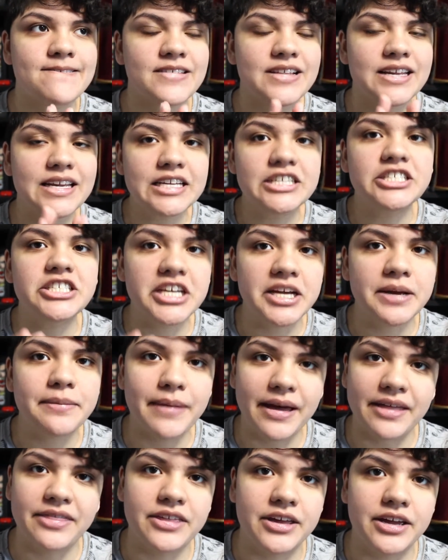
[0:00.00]
teaching
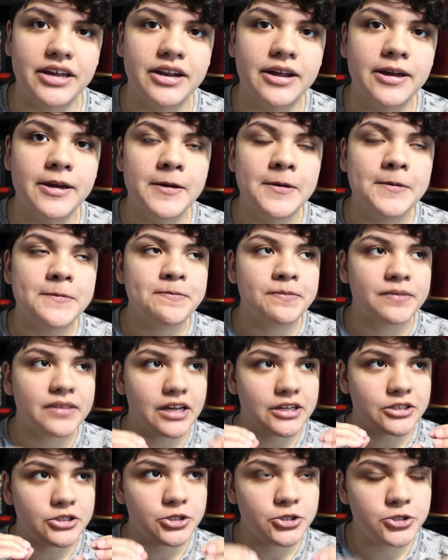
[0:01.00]
method
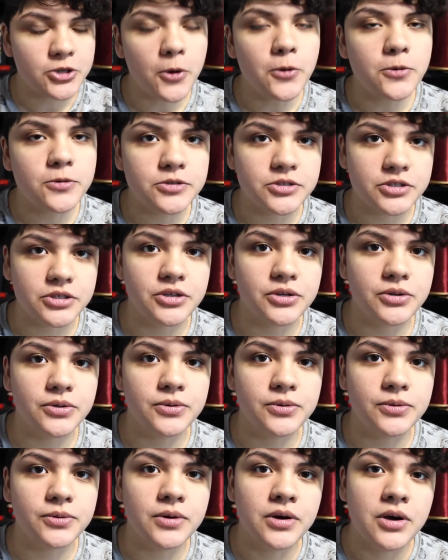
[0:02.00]
that shows
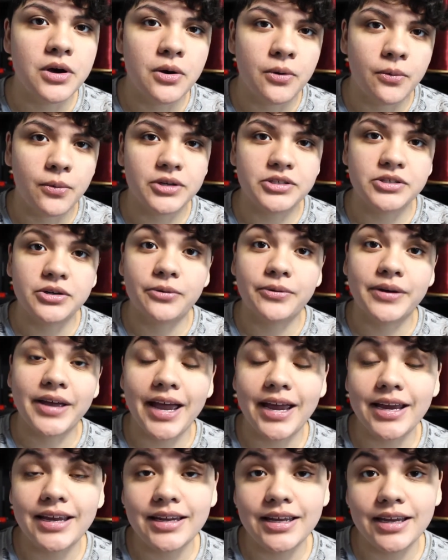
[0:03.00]
you what's
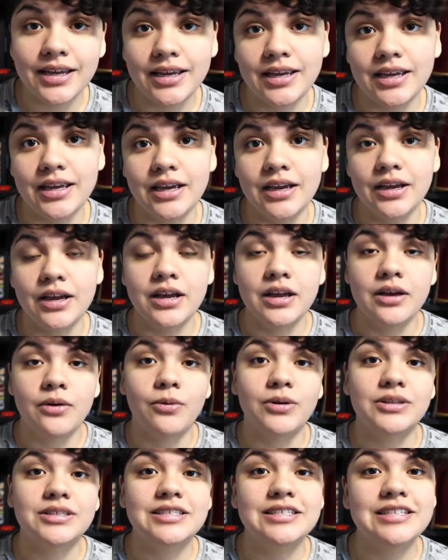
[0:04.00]
okay to eat,
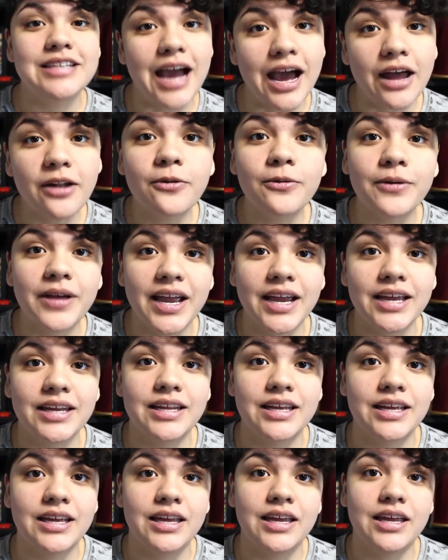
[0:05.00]
what's not okay
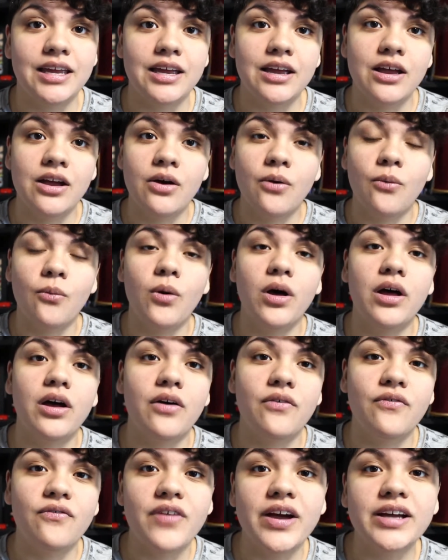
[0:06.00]
to eat, what
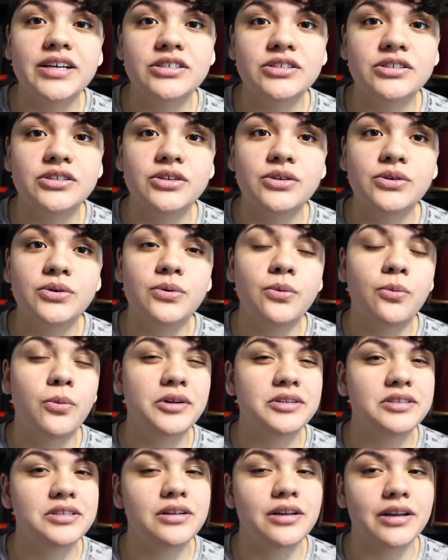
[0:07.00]
affects you,
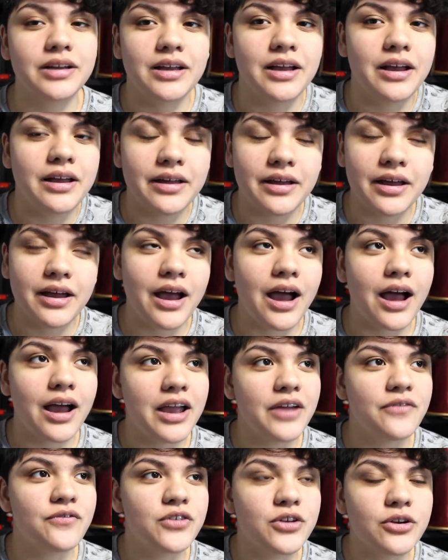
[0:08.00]
what, like,
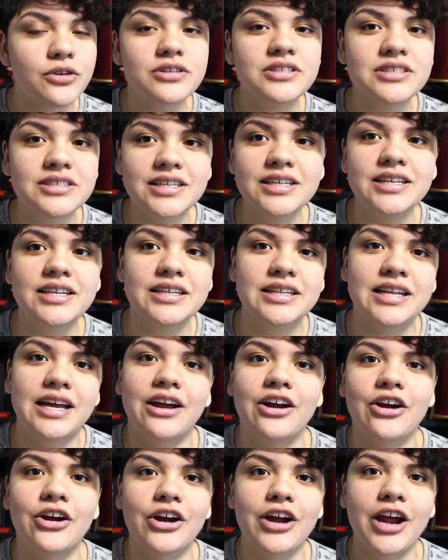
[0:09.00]
if you're sitting
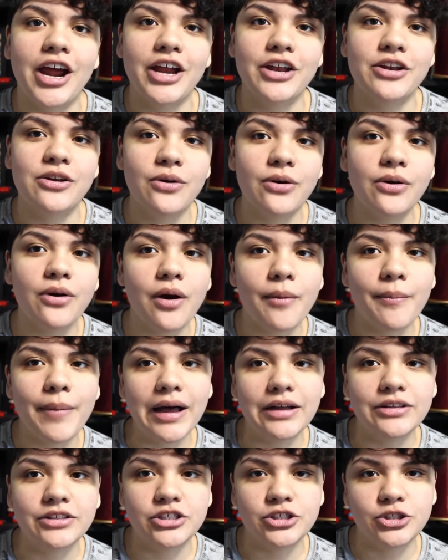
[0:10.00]
there and you're
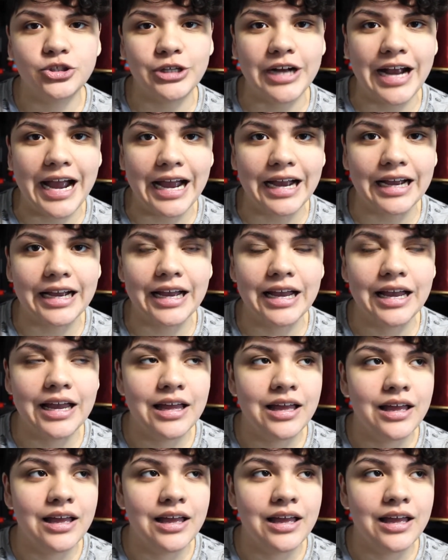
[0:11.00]
about to track